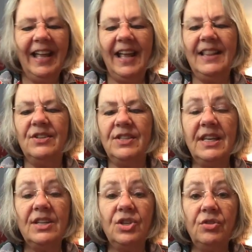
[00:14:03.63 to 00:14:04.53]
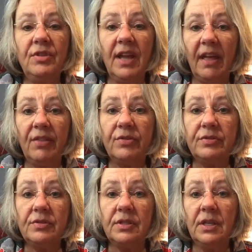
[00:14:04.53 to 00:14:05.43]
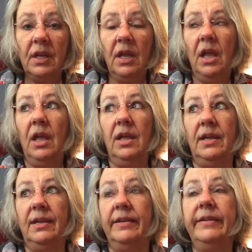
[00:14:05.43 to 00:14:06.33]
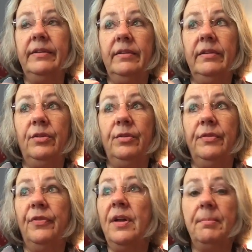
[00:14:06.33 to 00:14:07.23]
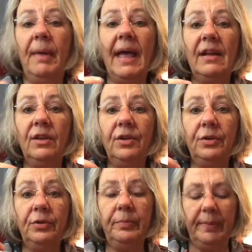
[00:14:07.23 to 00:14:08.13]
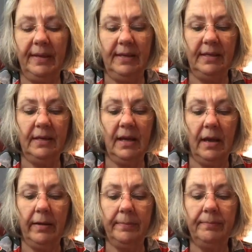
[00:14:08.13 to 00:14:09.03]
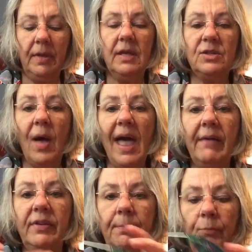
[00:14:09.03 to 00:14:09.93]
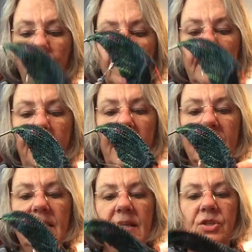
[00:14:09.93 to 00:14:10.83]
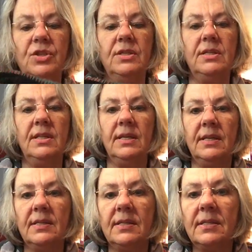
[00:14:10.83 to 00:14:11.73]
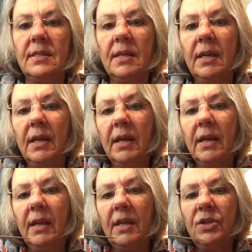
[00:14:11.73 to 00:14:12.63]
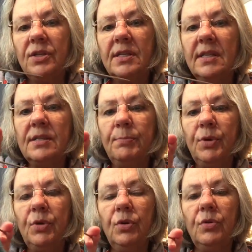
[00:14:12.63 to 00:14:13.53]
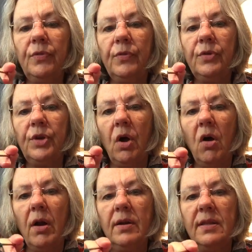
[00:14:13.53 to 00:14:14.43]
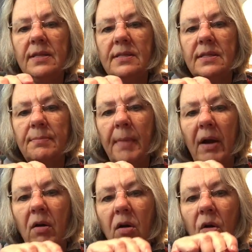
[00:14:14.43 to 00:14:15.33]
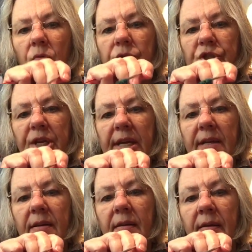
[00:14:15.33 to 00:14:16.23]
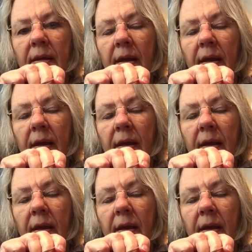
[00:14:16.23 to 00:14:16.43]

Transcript: And there's knit 2 togethers and through the front and back loop. And so I have to really pay attention to this. Can you see this beautiful yarn? This is Marigold Gin.